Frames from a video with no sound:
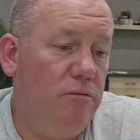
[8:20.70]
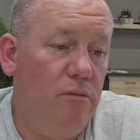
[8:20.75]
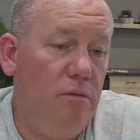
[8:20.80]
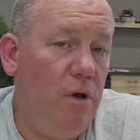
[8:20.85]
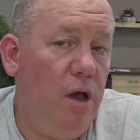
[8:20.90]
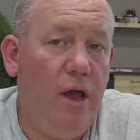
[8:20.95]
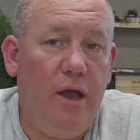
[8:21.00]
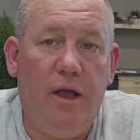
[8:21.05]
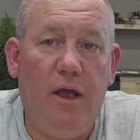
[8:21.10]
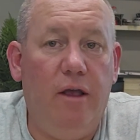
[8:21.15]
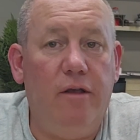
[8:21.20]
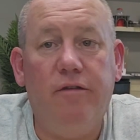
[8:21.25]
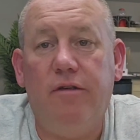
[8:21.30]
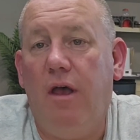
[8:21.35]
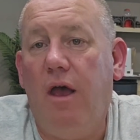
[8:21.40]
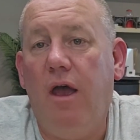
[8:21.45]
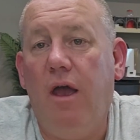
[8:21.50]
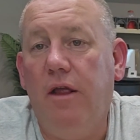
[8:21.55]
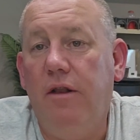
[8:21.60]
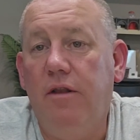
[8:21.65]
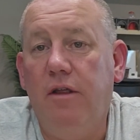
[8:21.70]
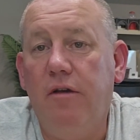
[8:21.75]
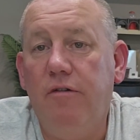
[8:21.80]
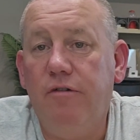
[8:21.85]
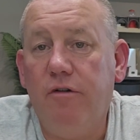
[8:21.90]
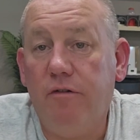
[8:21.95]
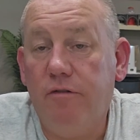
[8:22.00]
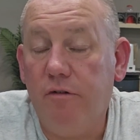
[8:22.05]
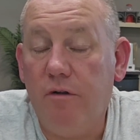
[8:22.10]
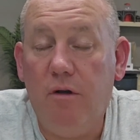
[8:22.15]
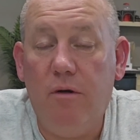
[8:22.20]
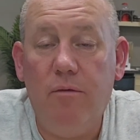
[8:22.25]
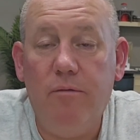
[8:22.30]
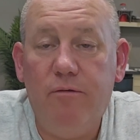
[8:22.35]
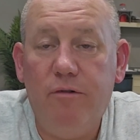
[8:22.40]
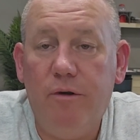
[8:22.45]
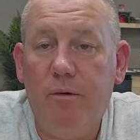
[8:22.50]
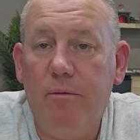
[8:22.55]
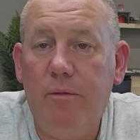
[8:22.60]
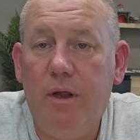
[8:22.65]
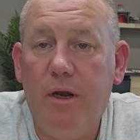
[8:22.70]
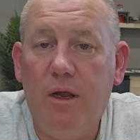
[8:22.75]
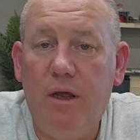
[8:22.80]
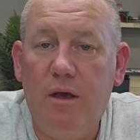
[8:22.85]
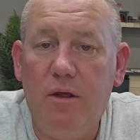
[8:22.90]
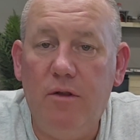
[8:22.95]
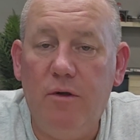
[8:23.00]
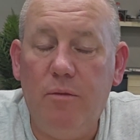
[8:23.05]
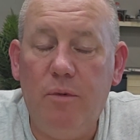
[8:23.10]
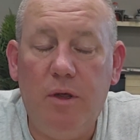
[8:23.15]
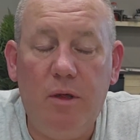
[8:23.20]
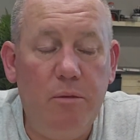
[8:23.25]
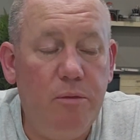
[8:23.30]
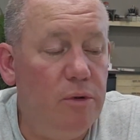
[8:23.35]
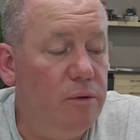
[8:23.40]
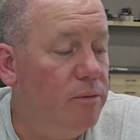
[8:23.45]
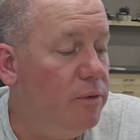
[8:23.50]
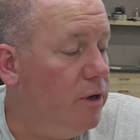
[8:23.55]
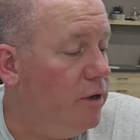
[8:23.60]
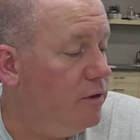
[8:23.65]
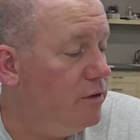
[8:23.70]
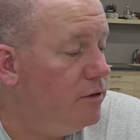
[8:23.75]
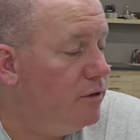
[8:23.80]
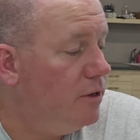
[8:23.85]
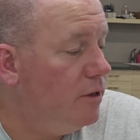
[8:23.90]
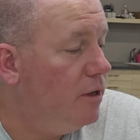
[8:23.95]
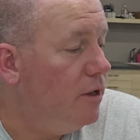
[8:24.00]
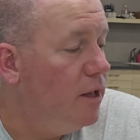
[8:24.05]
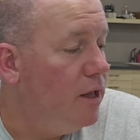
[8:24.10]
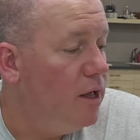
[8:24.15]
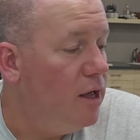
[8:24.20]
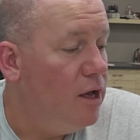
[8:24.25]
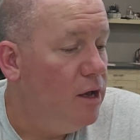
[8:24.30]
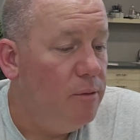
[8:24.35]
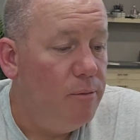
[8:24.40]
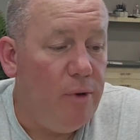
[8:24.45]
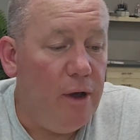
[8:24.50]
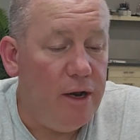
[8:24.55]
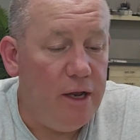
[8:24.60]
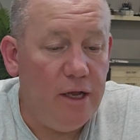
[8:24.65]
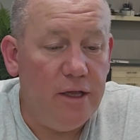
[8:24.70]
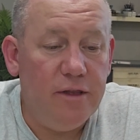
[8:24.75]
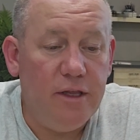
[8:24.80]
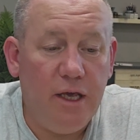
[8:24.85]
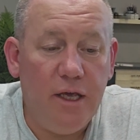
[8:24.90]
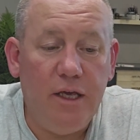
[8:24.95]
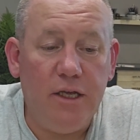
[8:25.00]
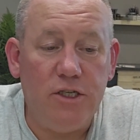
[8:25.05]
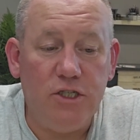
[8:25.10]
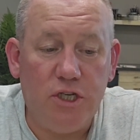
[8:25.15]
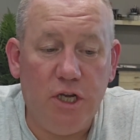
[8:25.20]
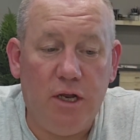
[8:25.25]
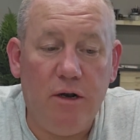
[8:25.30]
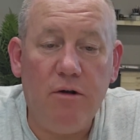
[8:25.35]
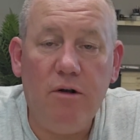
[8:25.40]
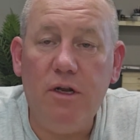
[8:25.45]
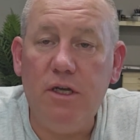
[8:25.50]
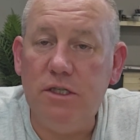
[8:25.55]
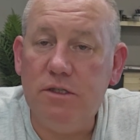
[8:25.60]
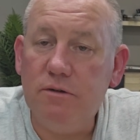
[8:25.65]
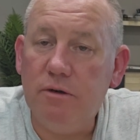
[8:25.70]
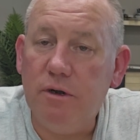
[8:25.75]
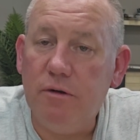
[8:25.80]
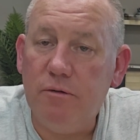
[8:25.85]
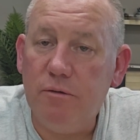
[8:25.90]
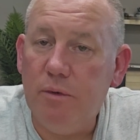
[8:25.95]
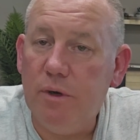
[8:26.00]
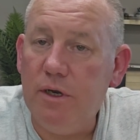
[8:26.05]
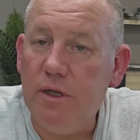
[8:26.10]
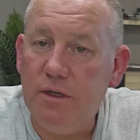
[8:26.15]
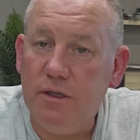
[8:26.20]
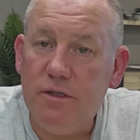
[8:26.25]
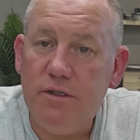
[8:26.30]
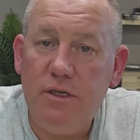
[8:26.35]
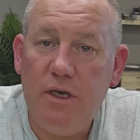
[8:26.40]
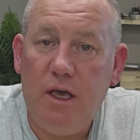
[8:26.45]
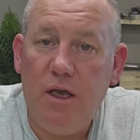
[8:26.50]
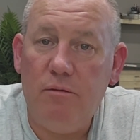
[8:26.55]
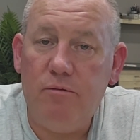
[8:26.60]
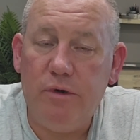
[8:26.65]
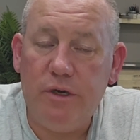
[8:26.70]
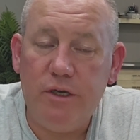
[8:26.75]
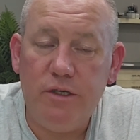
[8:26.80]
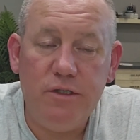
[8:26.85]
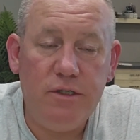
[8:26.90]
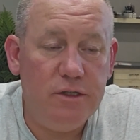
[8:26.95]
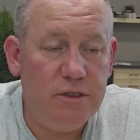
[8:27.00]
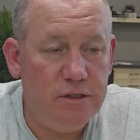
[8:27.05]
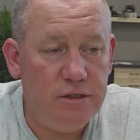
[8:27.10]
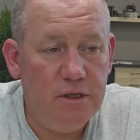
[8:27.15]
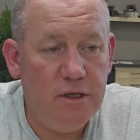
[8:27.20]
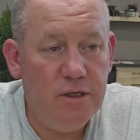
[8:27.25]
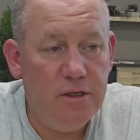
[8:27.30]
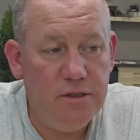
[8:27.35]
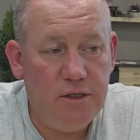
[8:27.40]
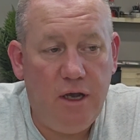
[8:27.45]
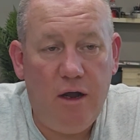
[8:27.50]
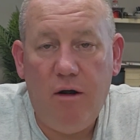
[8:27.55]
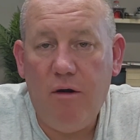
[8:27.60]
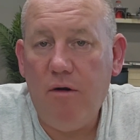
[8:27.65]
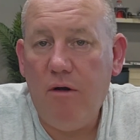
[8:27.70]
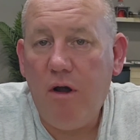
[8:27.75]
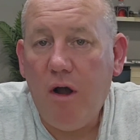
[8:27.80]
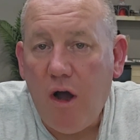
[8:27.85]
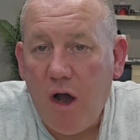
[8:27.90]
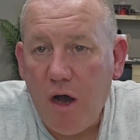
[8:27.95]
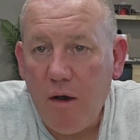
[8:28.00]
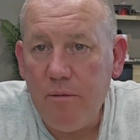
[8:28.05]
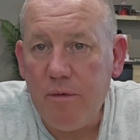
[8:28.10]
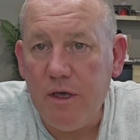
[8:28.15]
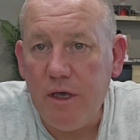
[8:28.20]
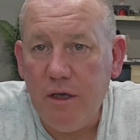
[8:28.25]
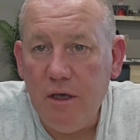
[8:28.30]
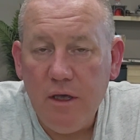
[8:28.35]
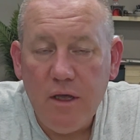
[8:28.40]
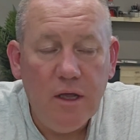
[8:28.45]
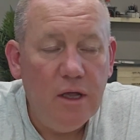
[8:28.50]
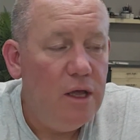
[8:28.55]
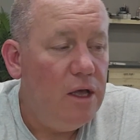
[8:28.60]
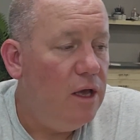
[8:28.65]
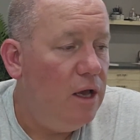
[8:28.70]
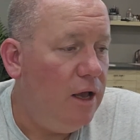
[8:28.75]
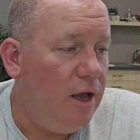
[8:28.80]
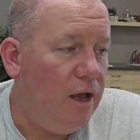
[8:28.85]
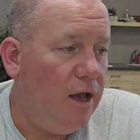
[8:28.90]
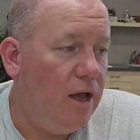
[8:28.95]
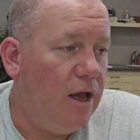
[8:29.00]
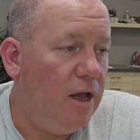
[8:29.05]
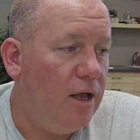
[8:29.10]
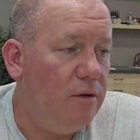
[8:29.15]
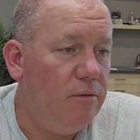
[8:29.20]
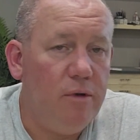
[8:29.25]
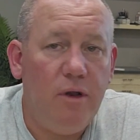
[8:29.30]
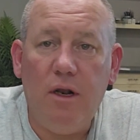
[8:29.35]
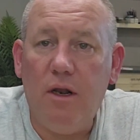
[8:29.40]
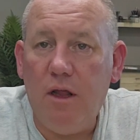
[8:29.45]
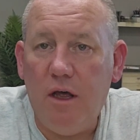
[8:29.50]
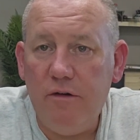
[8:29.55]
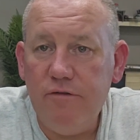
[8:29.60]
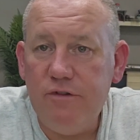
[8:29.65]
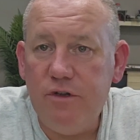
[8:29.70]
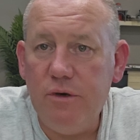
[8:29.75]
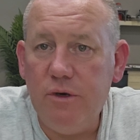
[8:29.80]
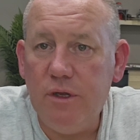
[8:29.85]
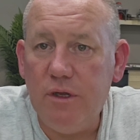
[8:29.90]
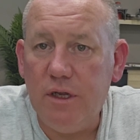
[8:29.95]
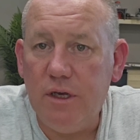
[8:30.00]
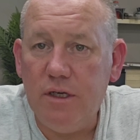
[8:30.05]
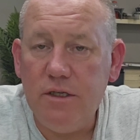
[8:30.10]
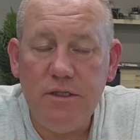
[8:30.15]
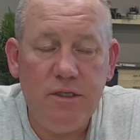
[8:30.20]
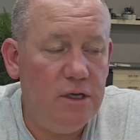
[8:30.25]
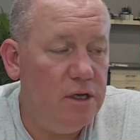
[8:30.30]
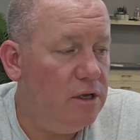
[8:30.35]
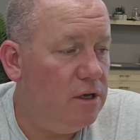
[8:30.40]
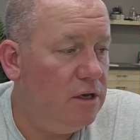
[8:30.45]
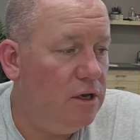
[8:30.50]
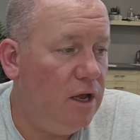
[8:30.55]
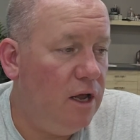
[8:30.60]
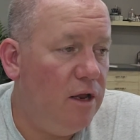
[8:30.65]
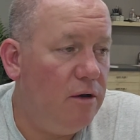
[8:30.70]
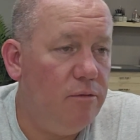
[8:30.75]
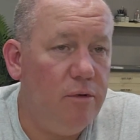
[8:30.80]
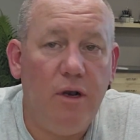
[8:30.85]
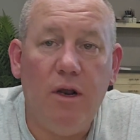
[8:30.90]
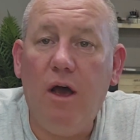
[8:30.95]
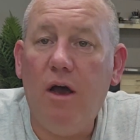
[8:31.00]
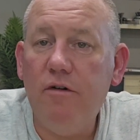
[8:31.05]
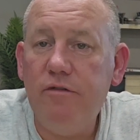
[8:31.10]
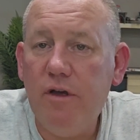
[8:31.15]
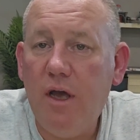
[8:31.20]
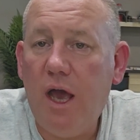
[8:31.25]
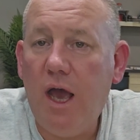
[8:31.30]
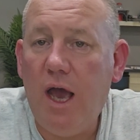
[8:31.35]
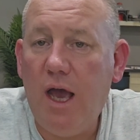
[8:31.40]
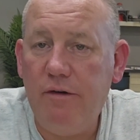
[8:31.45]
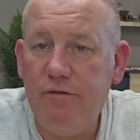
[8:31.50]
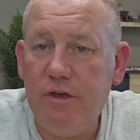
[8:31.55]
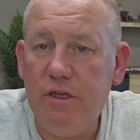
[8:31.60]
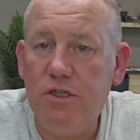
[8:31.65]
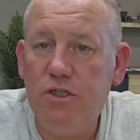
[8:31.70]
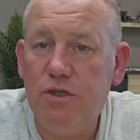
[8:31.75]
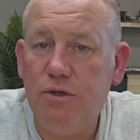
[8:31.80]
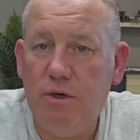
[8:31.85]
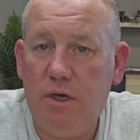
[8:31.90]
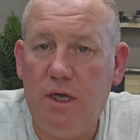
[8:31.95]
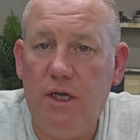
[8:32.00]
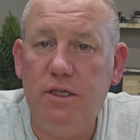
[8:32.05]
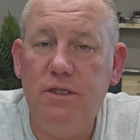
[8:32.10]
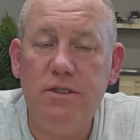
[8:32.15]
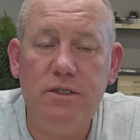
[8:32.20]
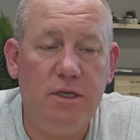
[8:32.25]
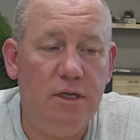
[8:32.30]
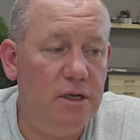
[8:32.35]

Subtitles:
I guess I differ from many other people, but I think in general it's for everybody the same, because it's our hobby, and we love doing this, and we love having trains.